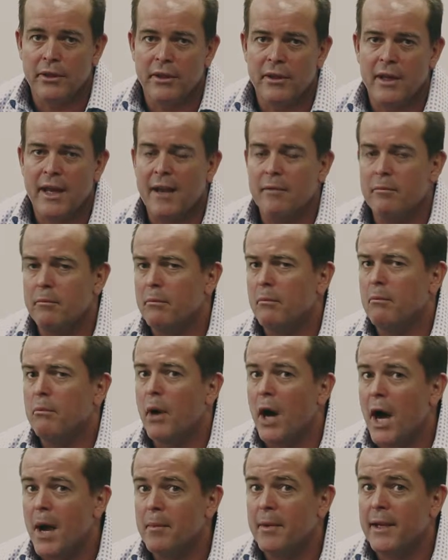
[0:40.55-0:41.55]
that have
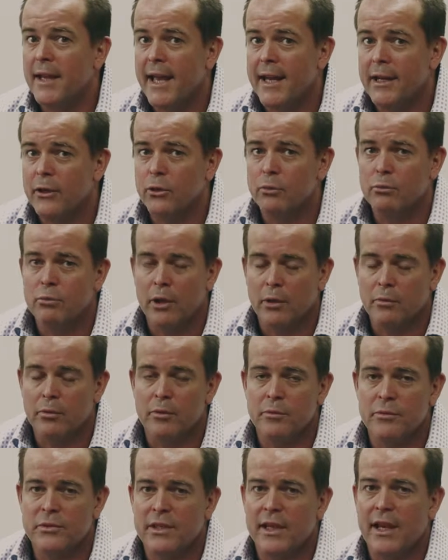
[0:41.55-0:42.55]
biomechanical
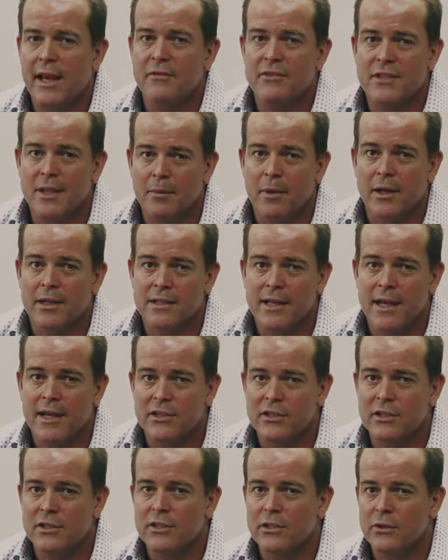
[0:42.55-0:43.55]
problems, that have
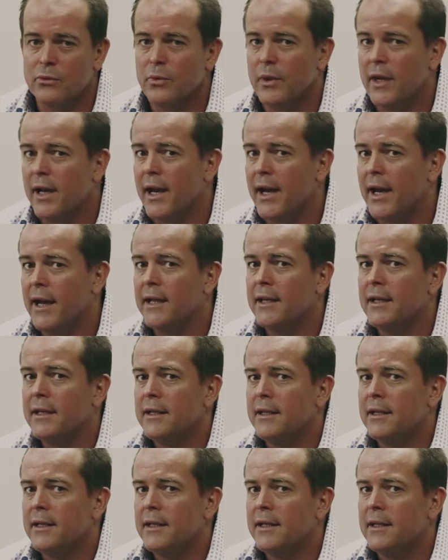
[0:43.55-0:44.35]
subluxations, that we are